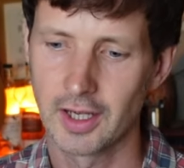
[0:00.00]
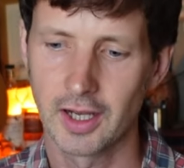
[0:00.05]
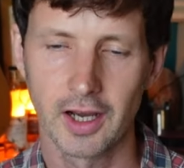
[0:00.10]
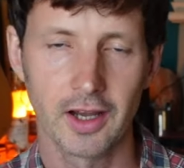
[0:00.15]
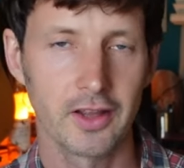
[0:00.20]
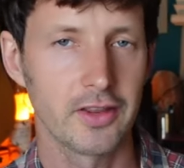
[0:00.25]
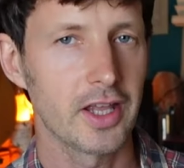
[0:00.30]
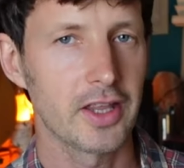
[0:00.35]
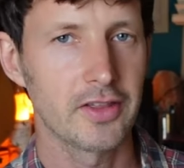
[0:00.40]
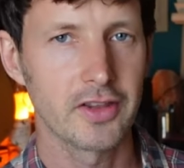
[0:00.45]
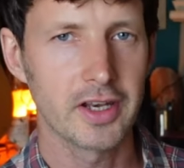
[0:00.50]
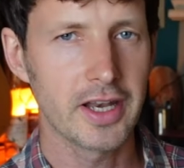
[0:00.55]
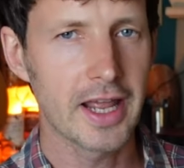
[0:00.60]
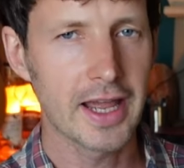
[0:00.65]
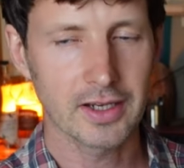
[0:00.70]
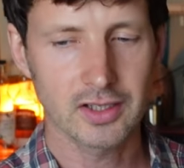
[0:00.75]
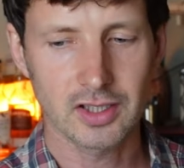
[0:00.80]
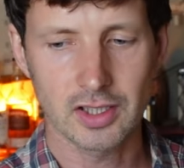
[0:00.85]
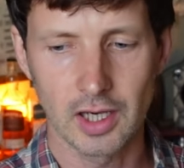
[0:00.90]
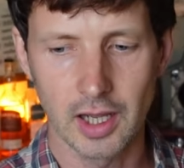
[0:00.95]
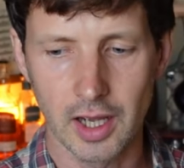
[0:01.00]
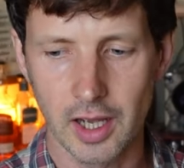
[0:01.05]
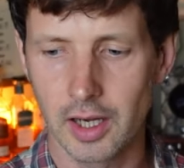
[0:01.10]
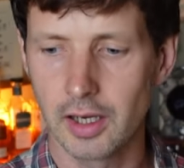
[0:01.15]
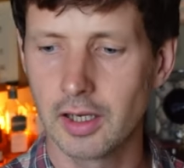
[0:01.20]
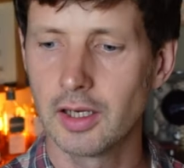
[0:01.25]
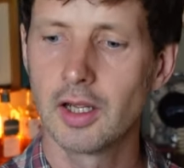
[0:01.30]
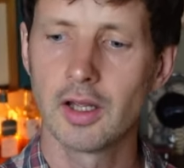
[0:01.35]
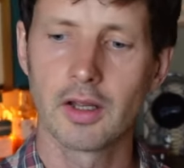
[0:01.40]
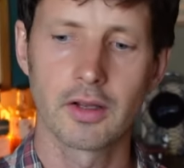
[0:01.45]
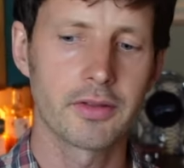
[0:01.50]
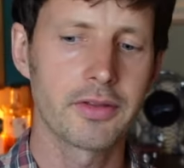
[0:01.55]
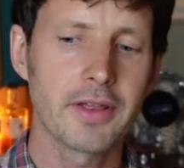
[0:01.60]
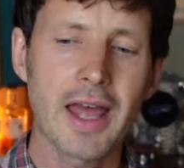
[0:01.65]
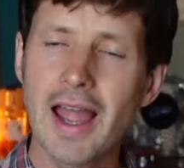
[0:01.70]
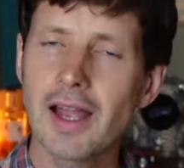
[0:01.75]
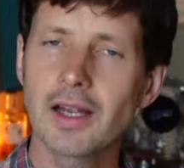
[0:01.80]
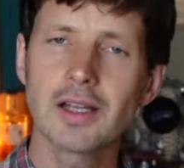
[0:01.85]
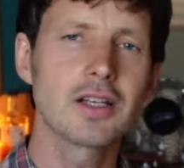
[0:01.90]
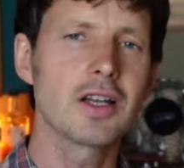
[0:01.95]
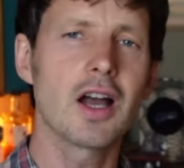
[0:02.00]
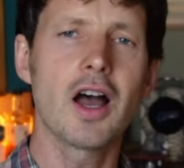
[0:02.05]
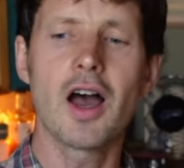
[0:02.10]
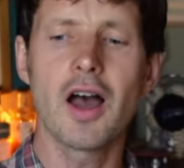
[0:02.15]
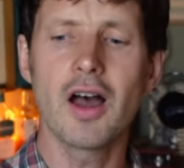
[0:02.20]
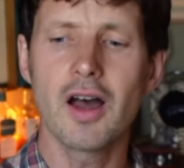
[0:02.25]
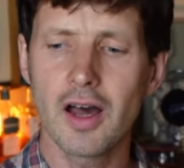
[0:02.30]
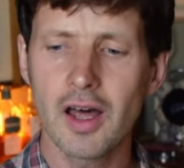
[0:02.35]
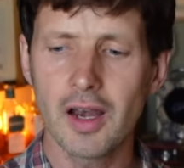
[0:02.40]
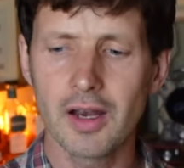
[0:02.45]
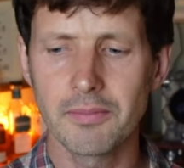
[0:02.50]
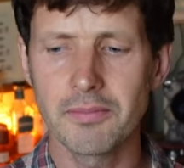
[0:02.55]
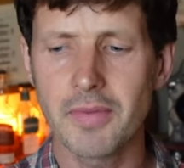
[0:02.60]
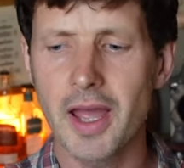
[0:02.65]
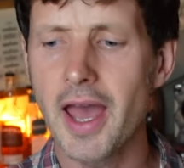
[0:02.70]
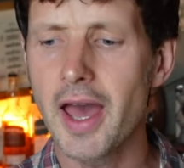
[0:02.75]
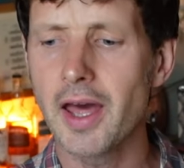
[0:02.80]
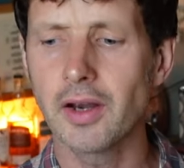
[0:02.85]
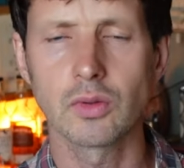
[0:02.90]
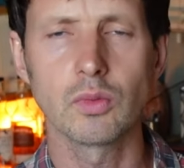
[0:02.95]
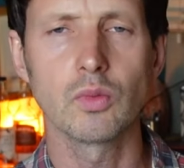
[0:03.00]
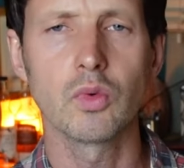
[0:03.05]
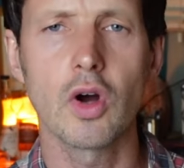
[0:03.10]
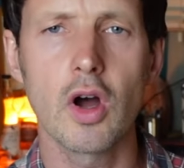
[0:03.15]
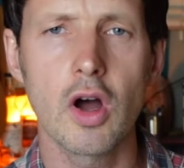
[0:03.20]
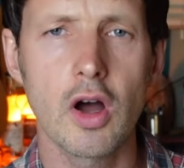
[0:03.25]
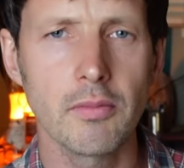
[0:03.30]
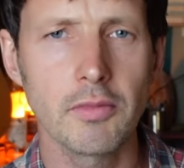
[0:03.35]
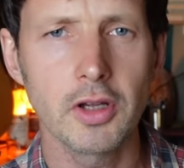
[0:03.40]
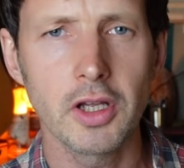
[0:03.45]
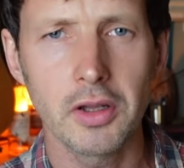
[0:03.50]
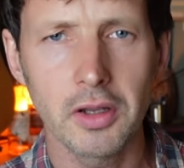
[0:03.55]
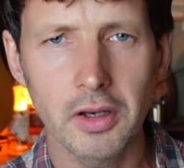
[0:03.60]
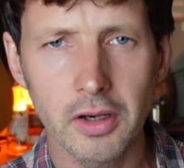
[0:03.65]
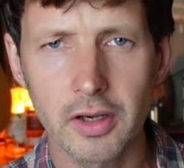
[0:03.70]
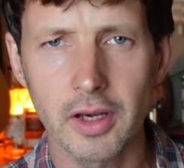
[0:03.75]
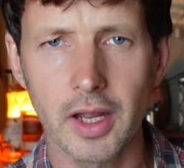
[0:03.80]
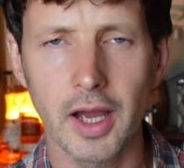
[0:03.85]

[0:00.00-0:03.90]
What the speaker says: And then the next line, thank God I met a woman,